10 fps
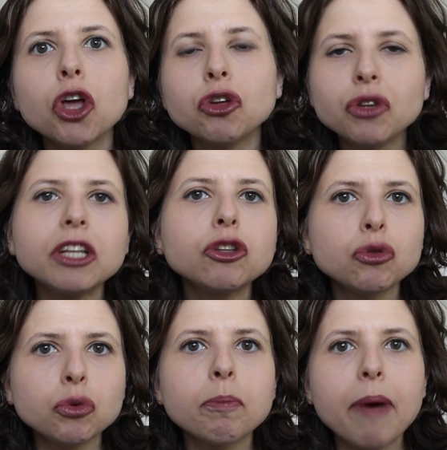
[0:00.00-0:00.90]
you
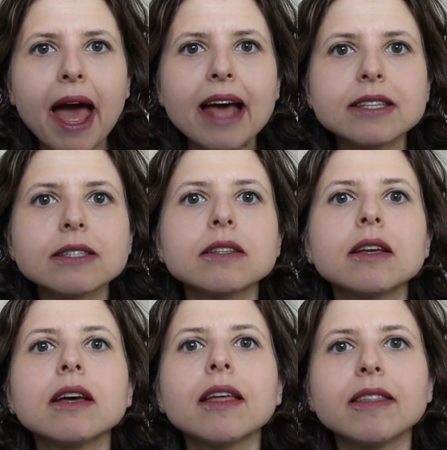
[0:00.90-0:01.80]
need to pass
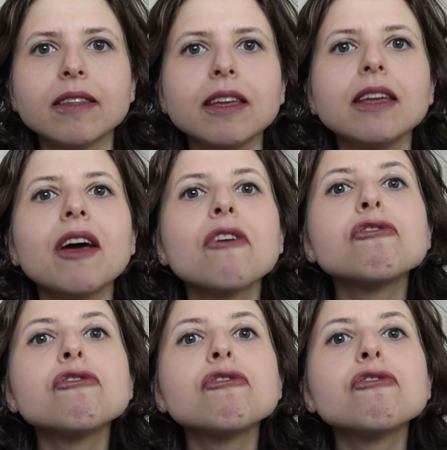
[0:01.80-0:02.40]
the